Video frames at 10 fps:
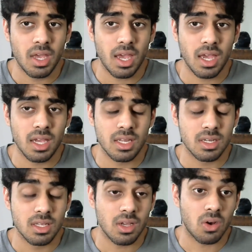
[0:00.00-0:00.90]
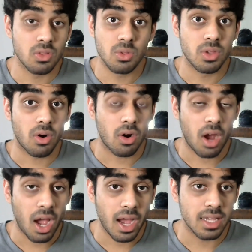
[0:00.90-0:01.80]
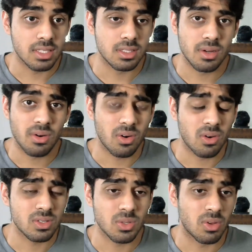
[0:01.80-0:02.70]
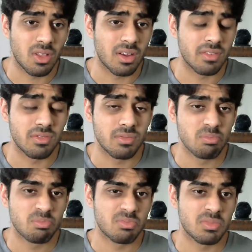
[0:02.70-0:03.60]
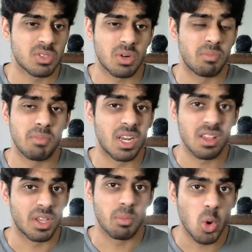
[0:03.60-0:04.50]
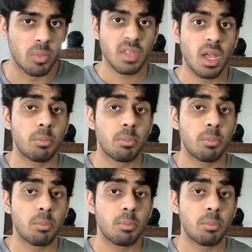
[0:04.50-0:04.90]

And although there are highs, there are also a lot of sort of middling moments.